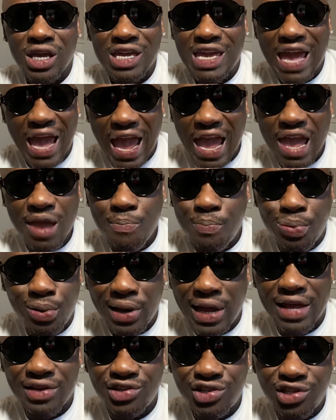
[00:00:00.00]
game
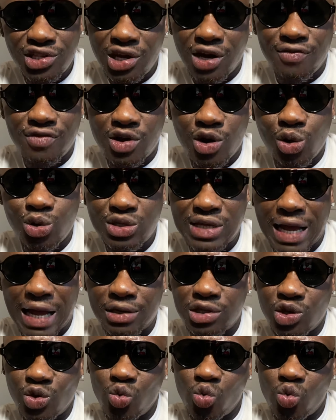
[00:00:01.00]
plan stuff goes out the